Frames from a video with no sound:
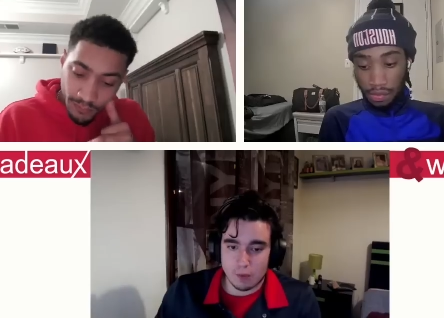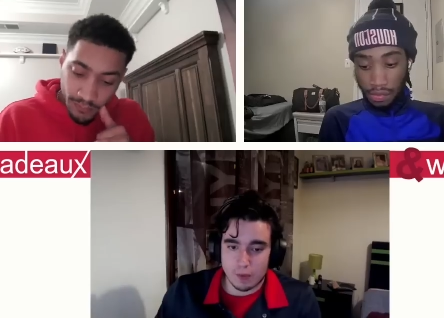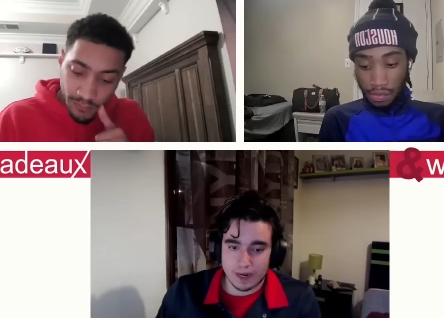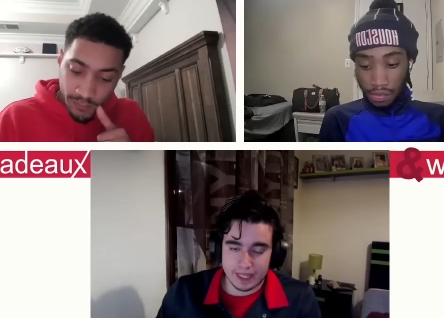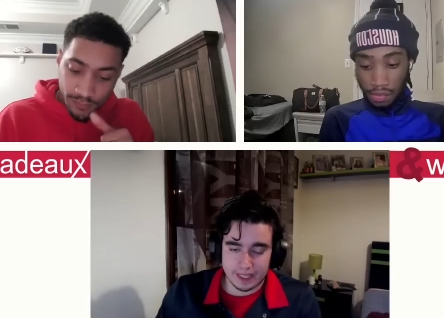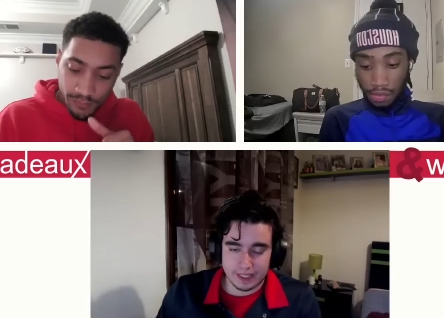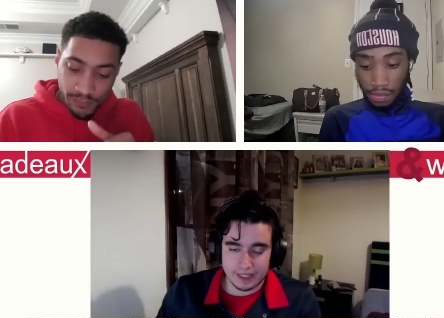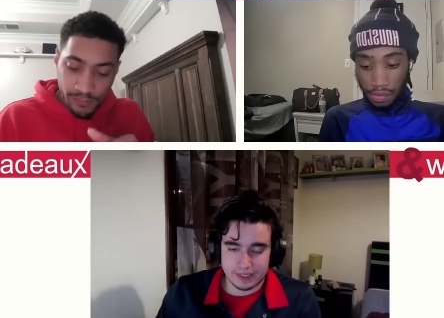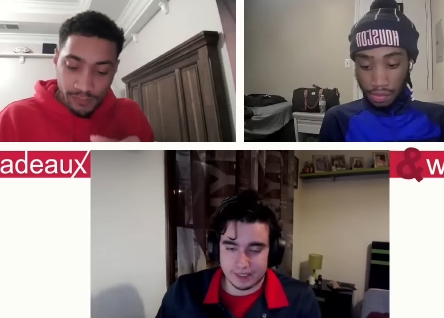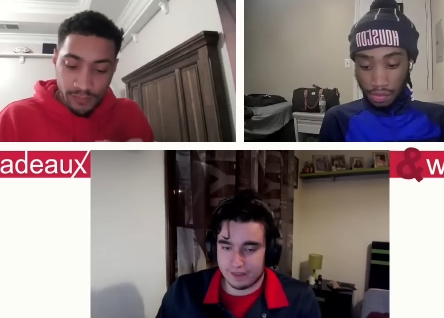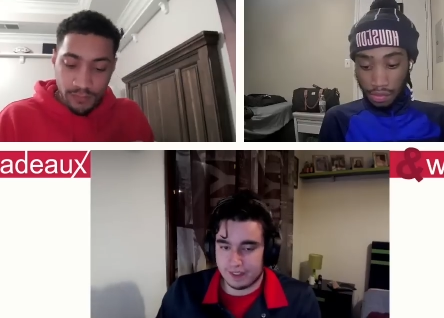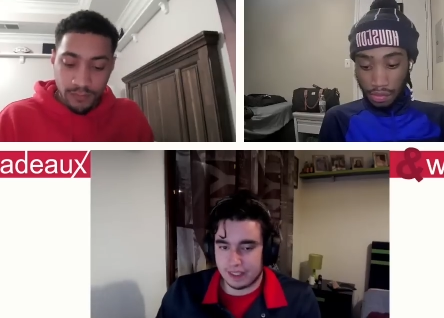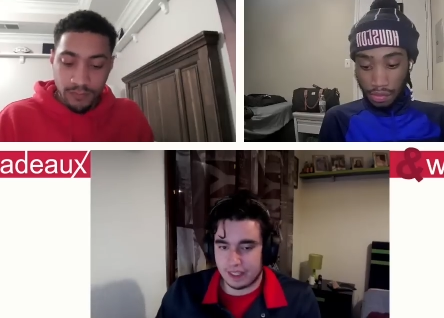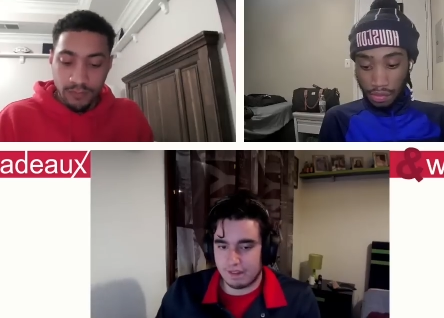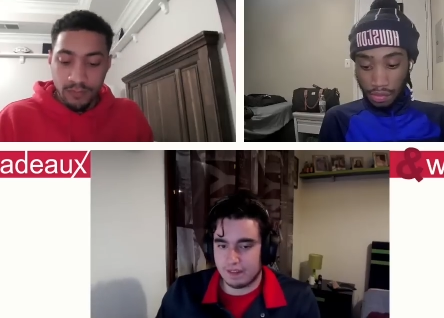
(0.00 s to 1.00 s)
Speaker 1: where the
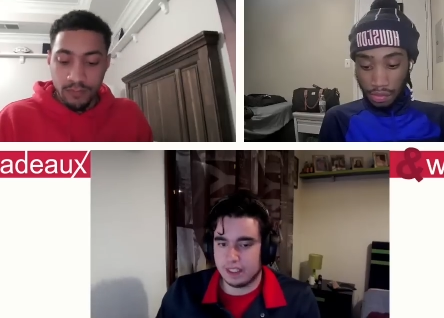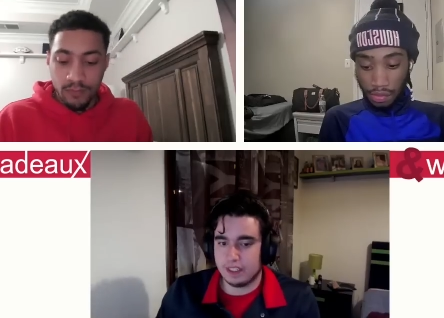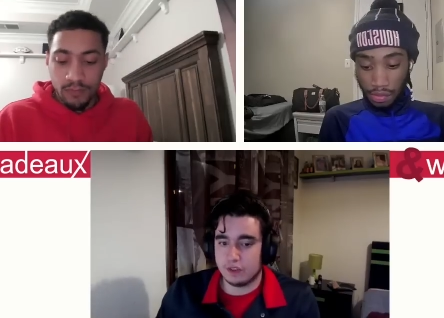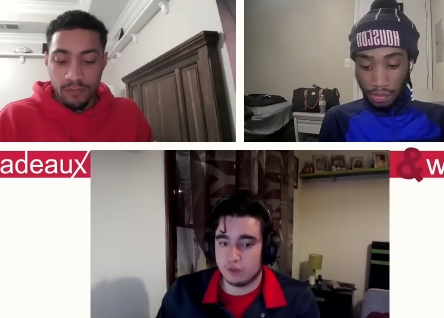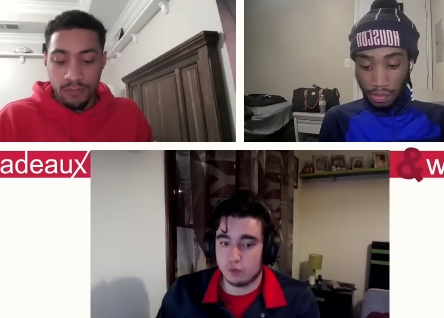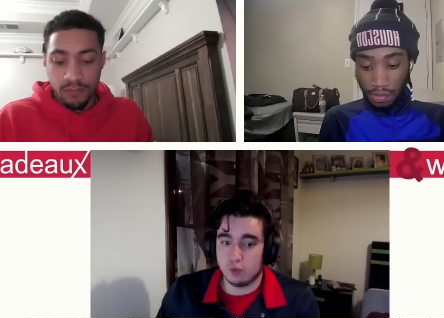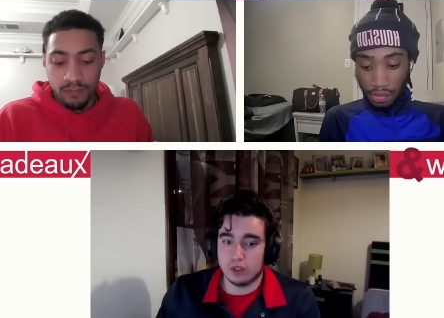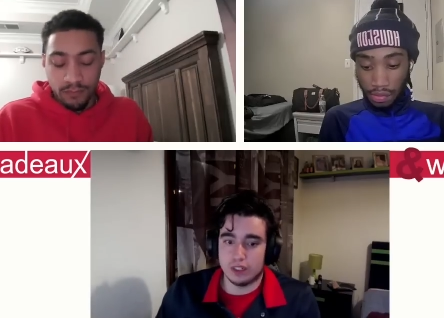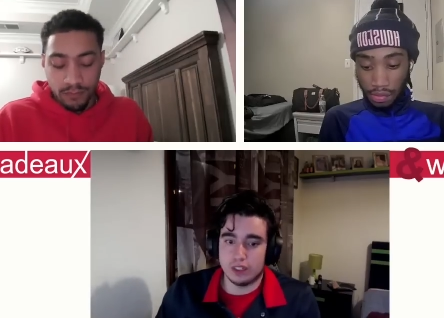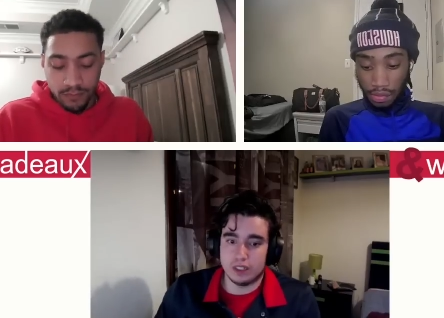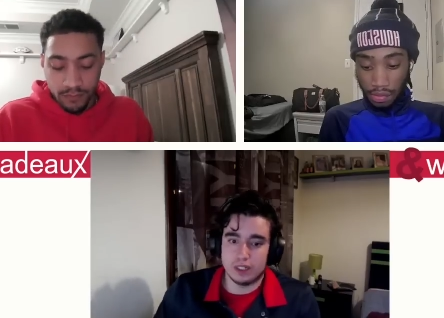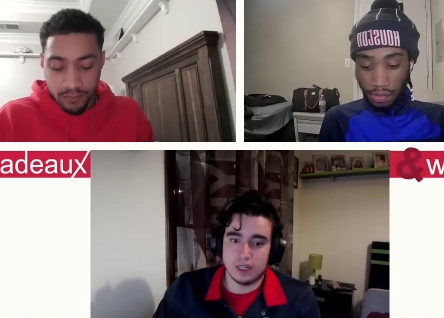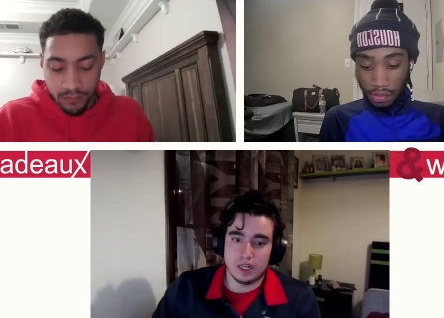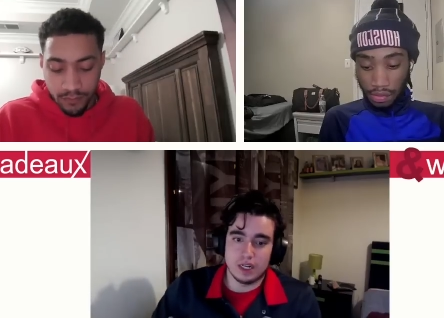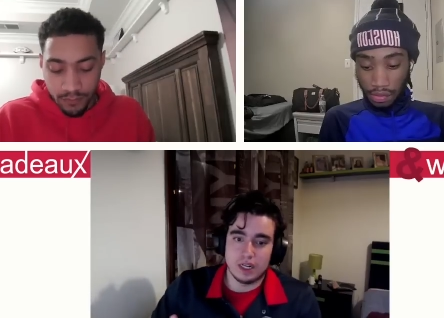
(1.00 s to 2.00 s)
cleveland cavaliers
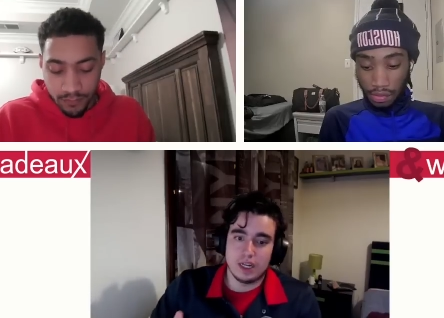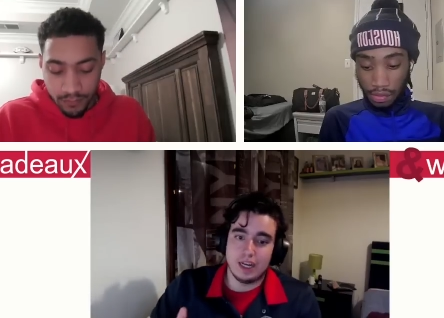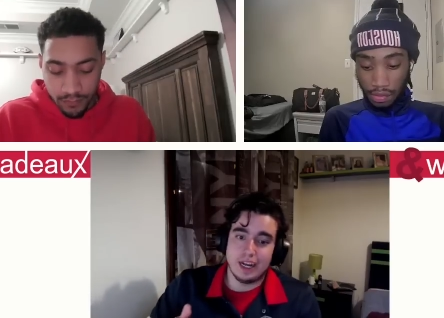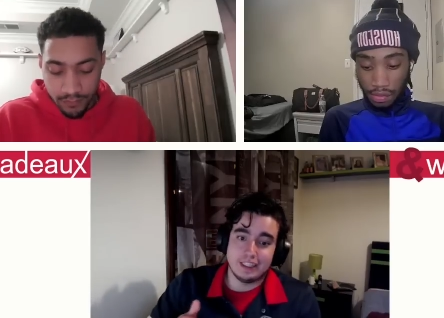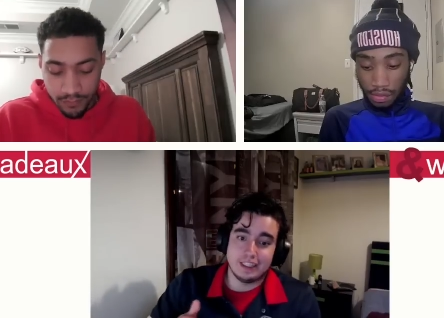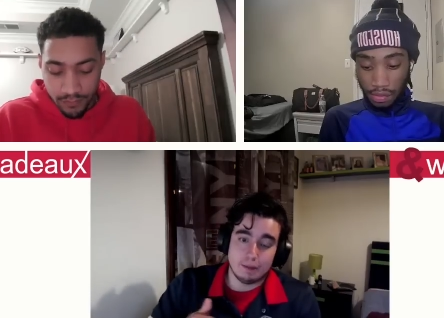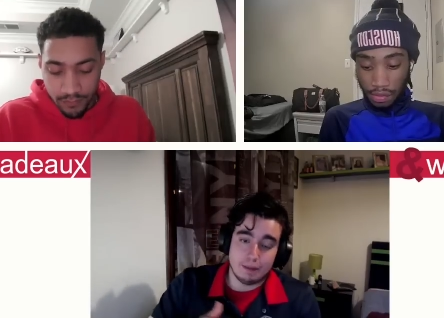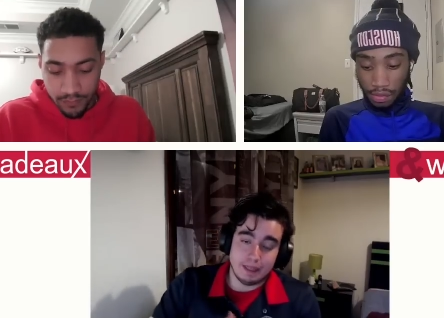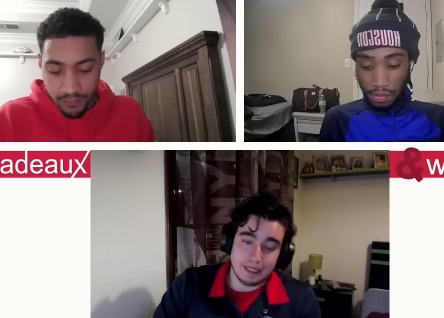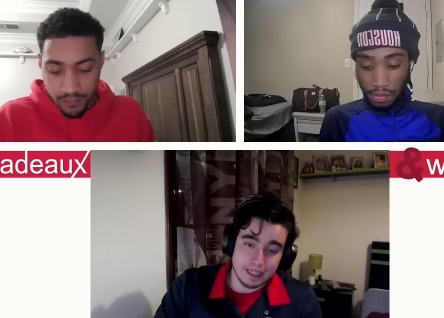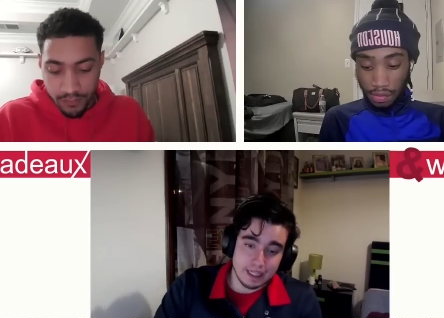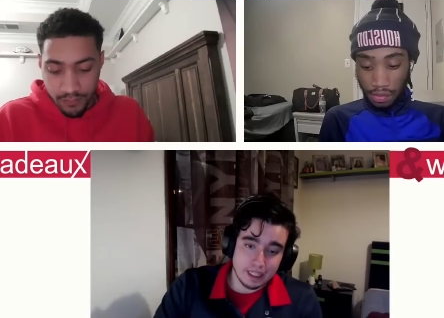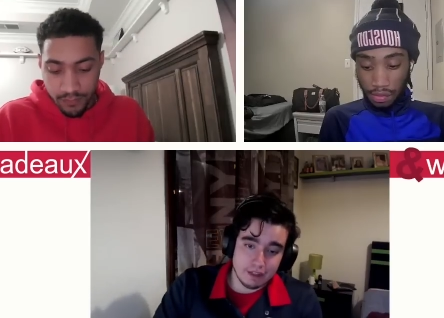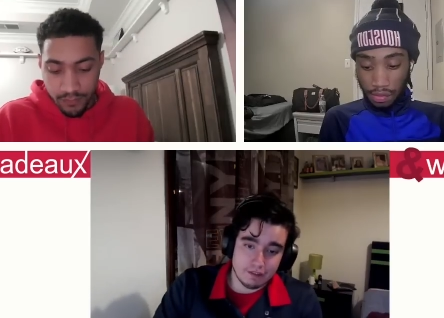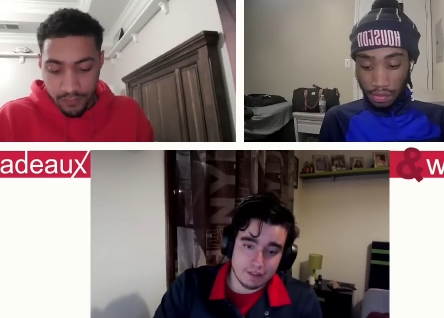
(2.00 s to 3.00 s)
were at the
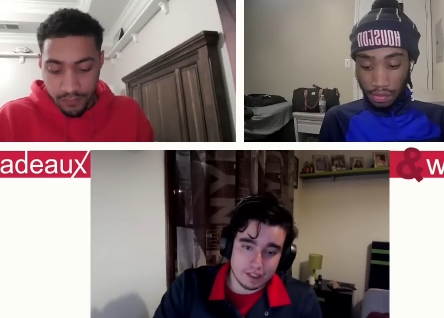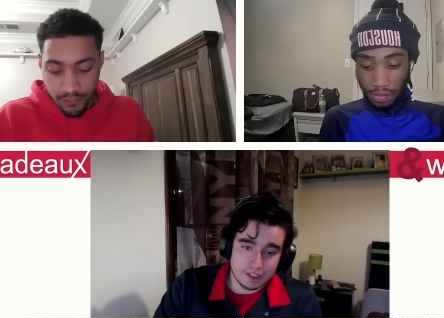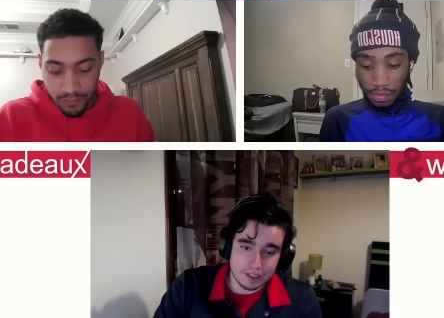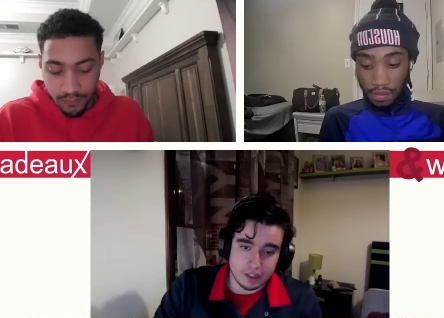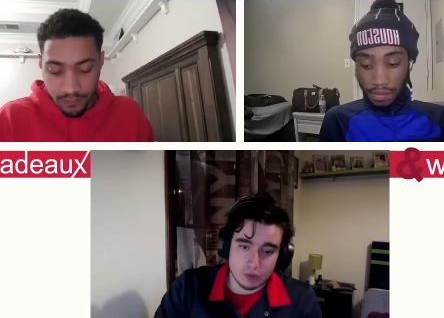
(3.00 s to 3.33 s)
beginning of this